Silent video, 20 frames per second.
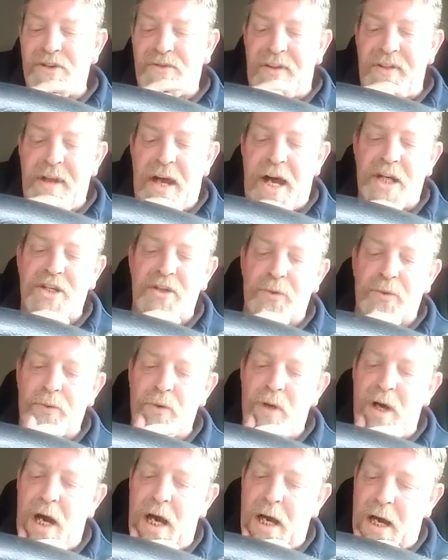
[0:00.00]
for National
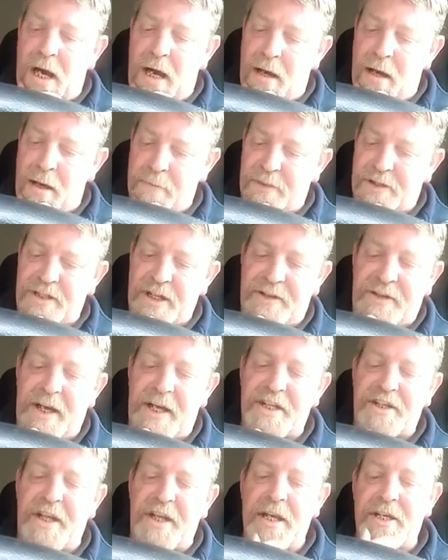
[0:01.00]

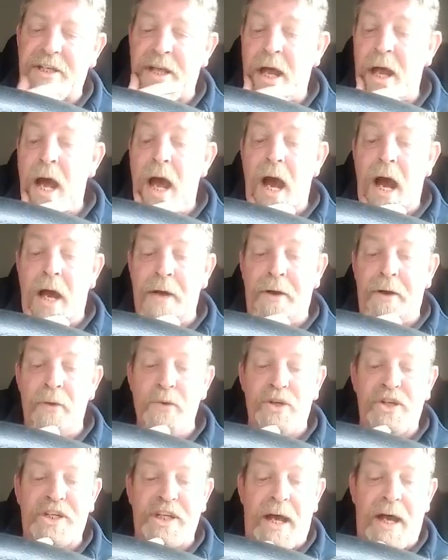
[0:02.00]
Statistics
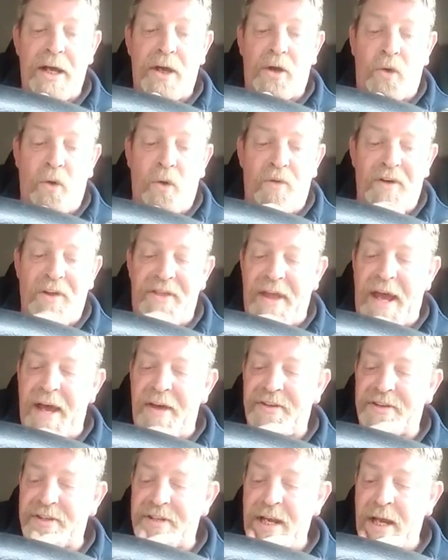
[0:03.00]
announced that COVID
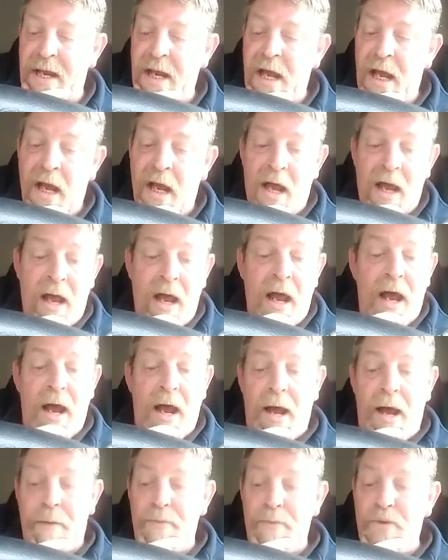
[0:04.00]
deaths
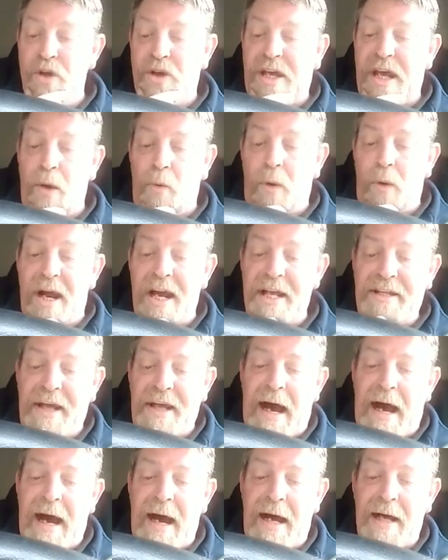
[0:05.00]
UK-wide
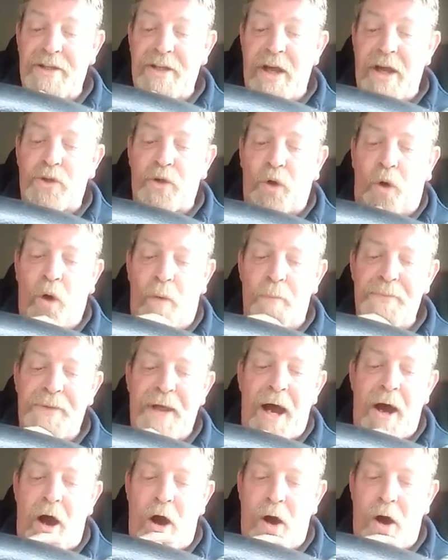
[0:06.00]
had topped
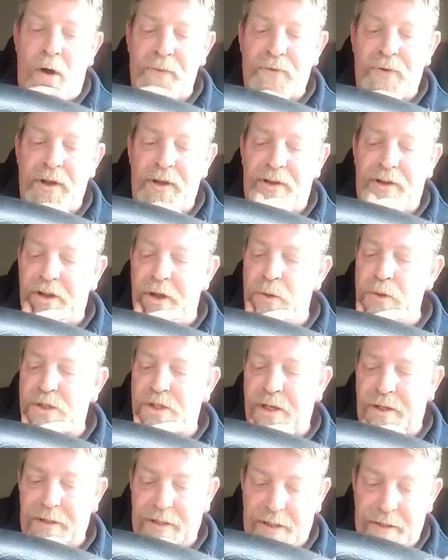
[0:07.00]

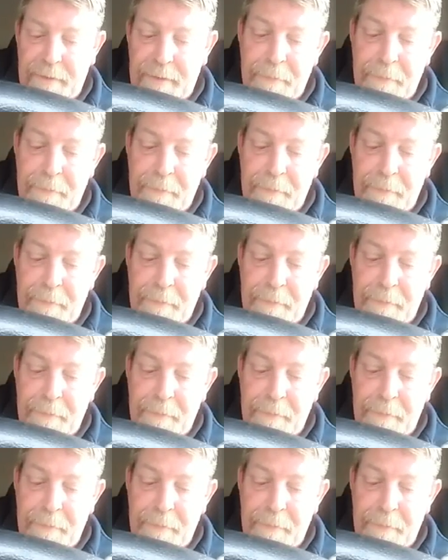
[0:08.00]
100,000.